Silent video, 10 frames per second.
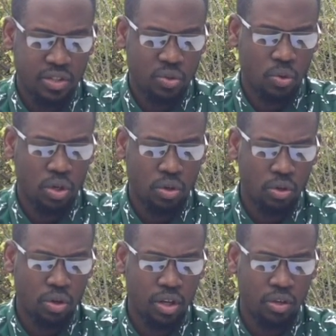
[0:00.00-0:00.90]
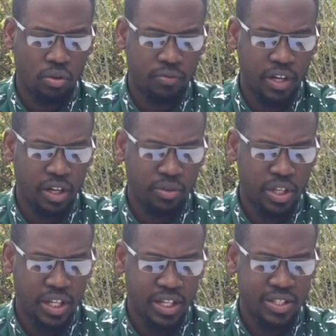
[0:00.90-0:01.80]
took all of Raila
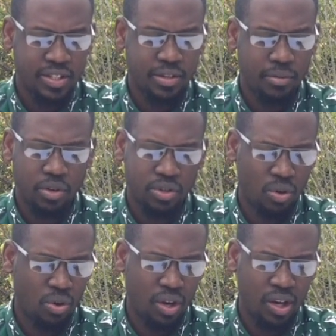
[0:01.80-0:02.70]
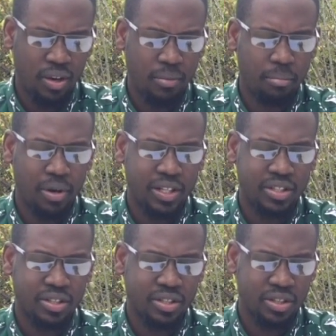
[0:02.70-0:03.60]
Odinga's, not all,
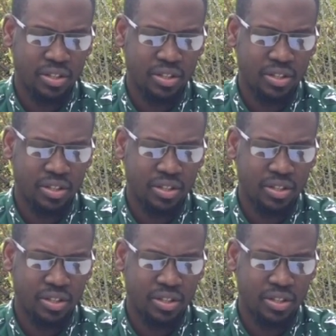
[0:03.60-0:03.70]
but